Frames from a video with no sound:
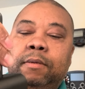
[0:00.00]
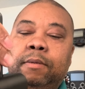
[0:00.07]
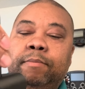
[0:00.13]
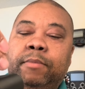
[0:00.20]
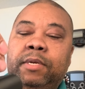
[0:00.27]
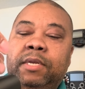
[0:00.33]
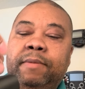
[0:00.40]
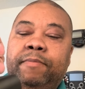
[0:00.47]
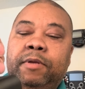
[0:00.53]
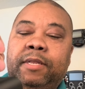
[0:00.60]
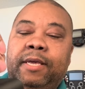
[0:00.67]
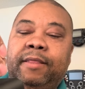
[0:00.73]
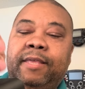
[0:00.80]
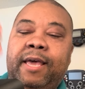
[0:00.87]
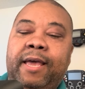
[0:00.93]

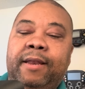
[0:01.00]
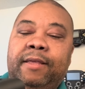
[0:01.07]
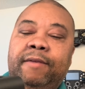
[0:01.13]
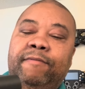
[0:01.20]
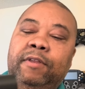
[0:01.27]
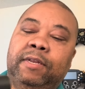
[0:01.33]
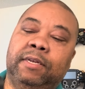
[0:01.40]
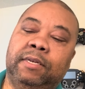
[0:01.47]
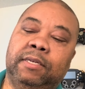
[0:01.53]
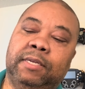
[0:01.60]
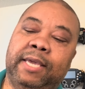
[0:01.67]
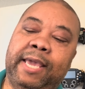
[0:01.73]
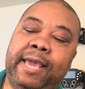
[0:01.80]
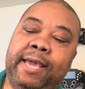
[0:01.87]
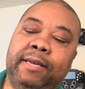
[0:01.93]
manipulate that. If you
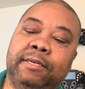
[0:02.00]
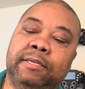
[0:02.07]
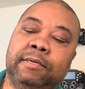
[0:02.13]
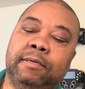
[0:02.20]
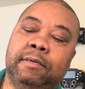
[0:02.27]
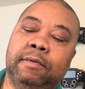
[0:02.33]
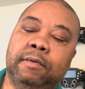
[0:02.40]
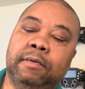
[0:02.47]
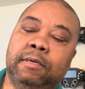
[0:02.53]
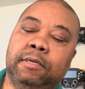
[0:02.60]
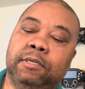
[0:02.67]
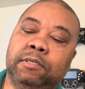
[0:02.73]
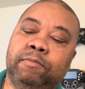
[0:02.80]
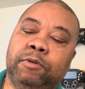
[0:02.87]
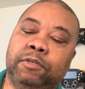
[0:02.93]
can't,
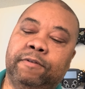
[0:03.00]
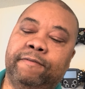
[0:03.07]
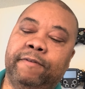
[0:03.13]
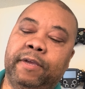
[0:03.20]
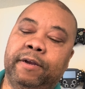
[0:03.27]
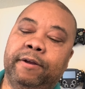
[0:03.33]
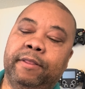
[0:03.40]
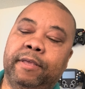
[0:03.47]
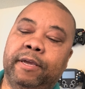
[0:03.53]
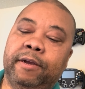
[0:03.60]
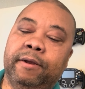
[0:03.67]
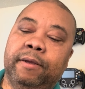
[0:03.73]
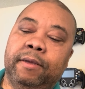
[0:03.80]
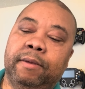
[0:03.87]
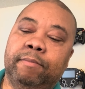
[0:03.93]
just put your finger in
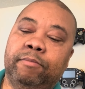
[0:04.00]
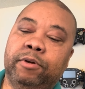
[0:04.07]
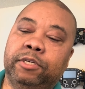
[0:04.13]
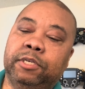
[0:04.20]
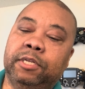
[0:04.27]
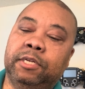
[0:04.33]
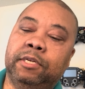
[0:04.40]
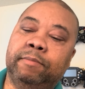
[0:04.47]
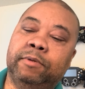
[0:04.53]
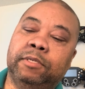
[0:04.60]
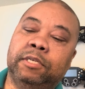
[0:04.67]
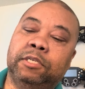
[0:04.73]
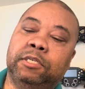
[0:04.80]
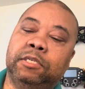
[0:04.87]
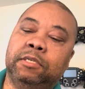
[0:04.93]
there, push it into
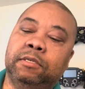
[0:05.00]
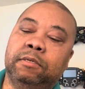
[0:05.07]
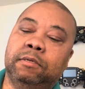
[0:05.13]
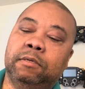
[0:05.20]
position.